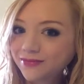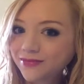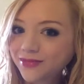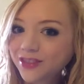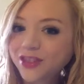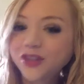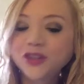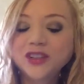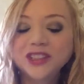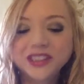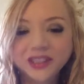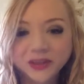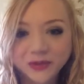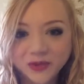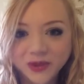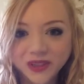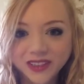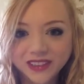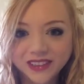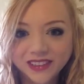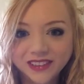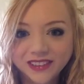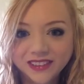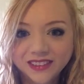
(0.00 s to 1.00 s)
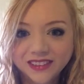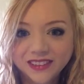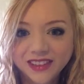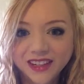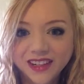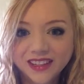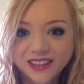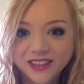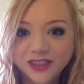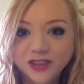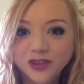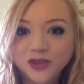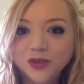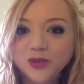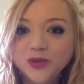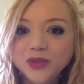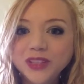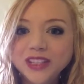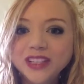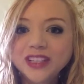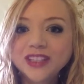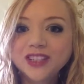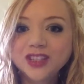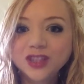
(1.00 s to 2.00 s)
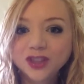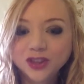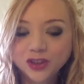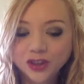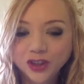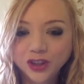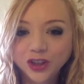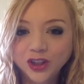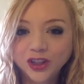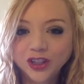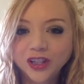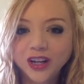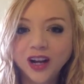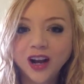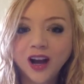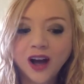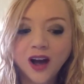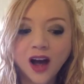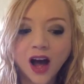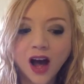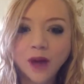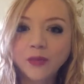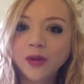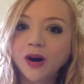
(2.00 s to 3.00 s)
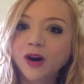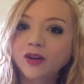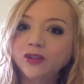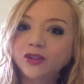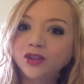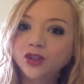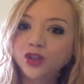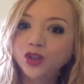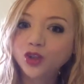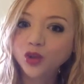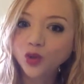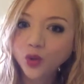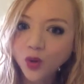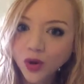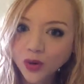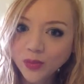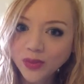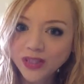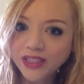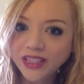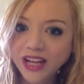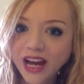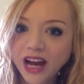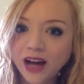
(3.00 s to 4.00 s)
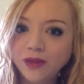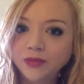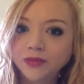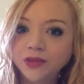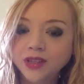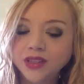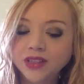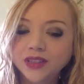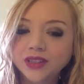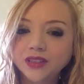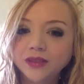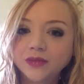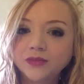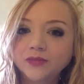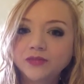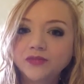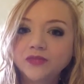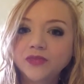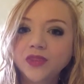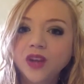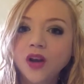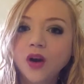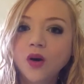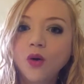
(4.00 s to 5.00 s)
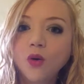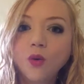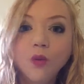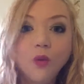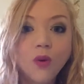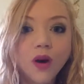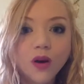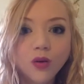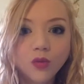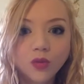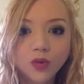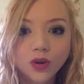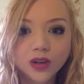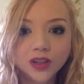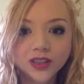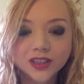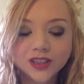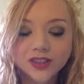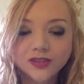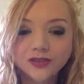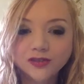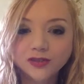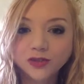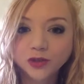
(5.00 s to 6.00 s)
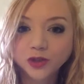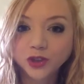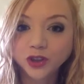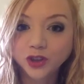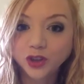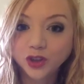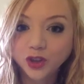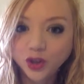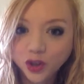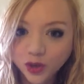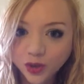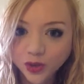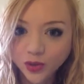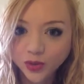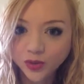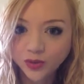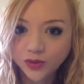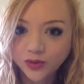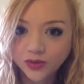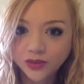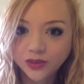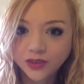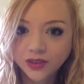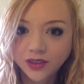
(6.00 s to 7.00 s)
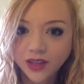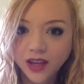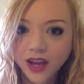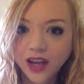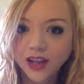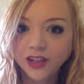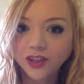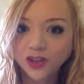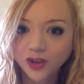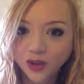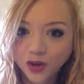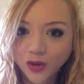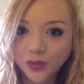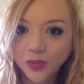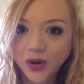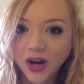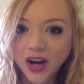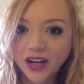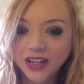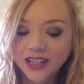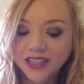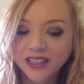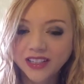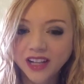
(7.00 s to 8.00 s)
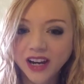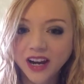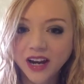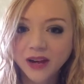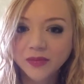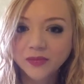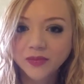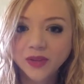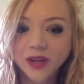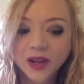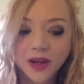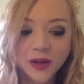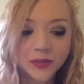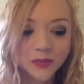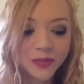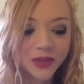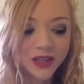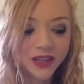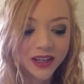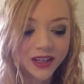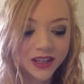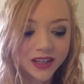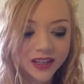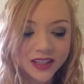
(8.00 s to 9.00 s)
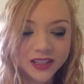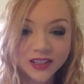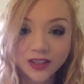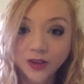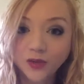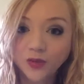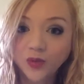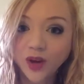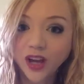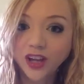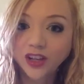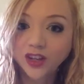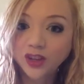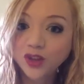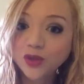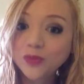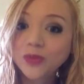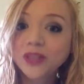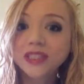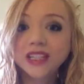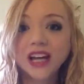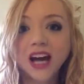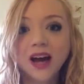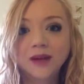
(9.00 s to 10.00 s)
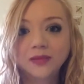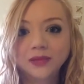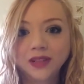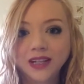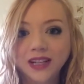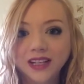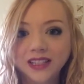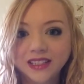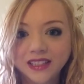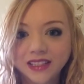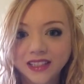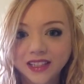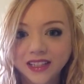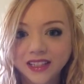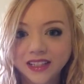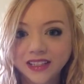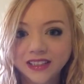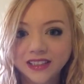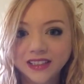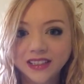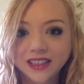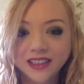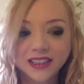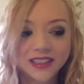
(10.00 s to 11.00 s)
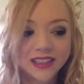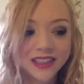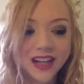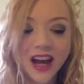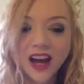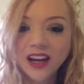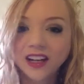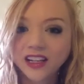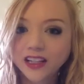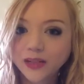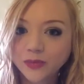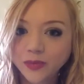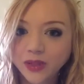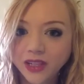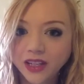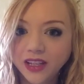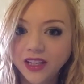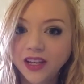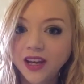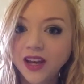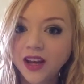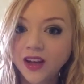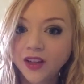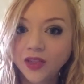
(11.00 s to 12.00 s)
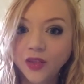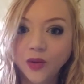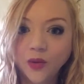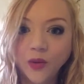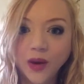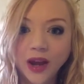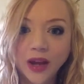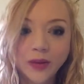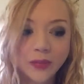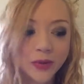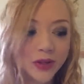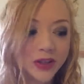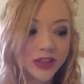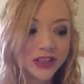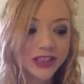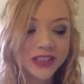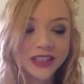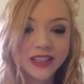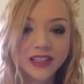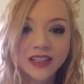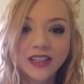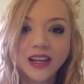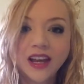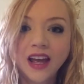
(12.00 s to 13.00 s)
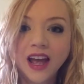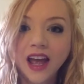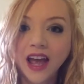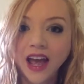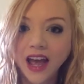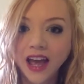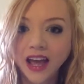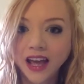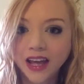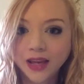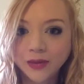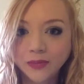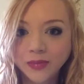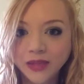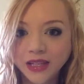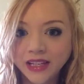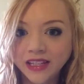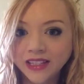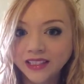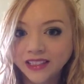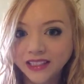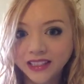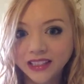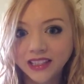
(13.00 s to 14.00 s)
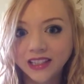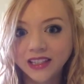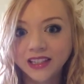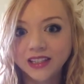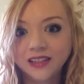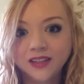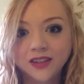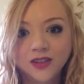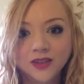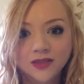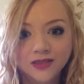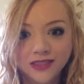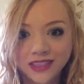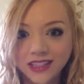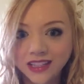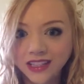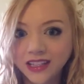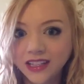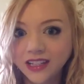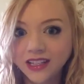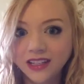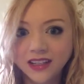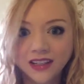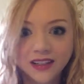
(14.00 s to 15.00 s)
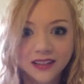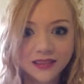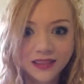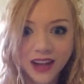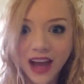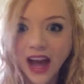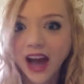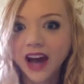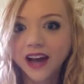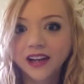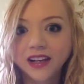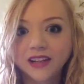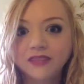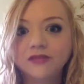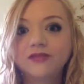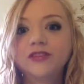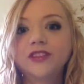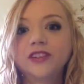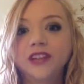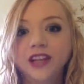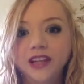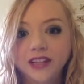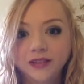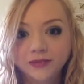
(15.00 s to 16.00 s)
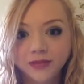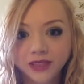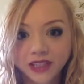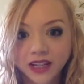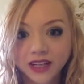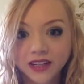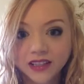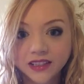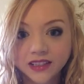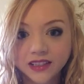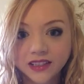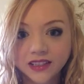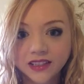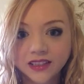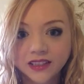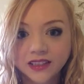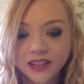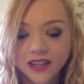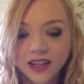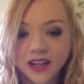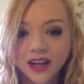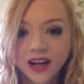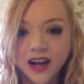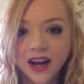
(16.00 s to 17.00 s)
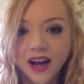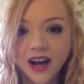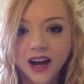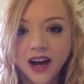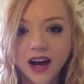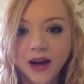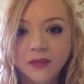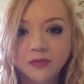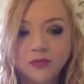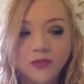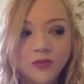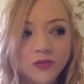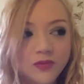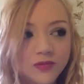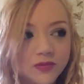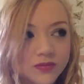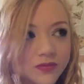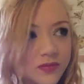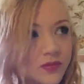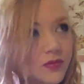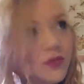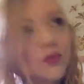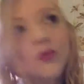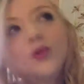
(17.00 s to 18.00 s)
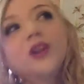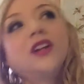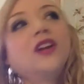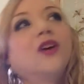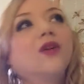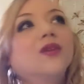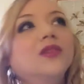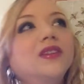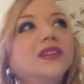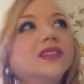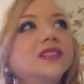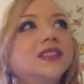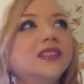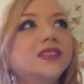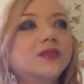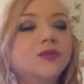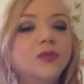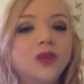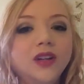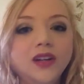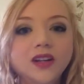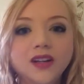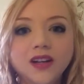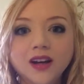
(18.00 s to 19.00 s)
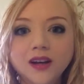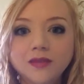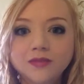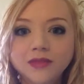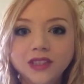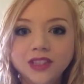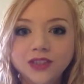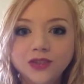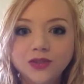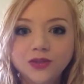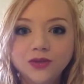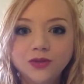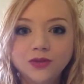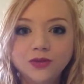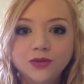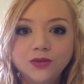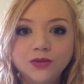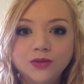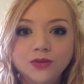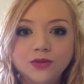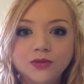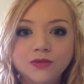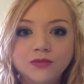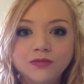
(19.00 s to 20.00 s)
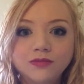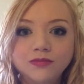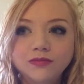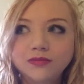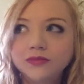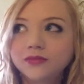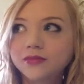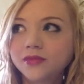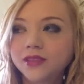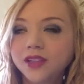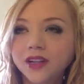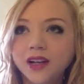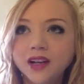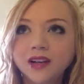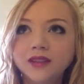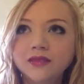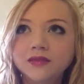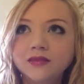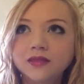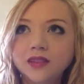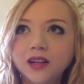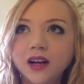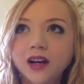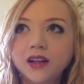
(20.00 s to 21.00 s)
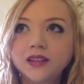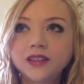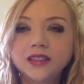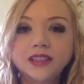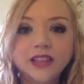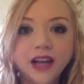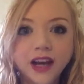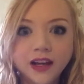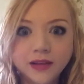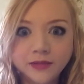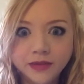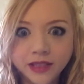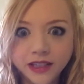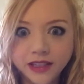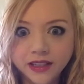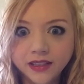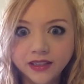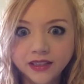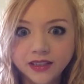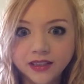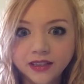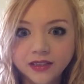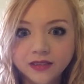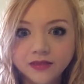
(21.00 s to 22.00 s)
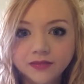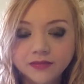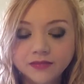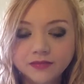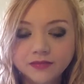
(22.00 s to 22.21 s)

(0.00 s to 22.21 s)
There isn't one. You need to learn about your metabolism, what works for you and your body type, because the way you metabolize things is not going to be the way person A, B, C, D, ad infinitum does. We know this when it comes to diabetes.